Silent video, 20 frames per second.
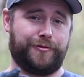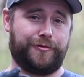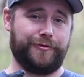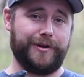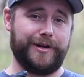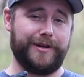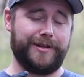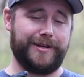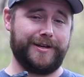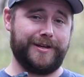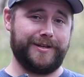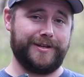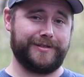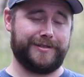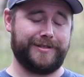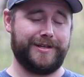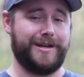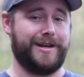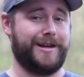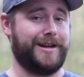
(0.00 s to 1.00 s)
3 of
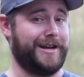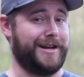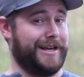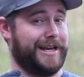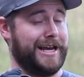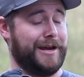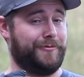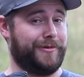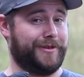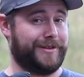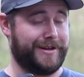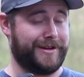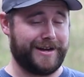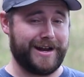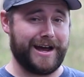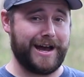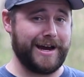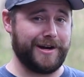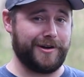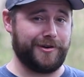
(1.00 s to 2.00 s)
these, and it came with
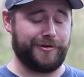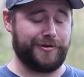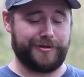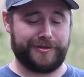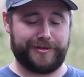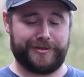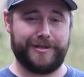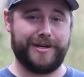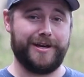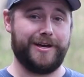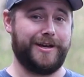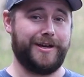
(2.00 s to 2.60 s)
9 hooks.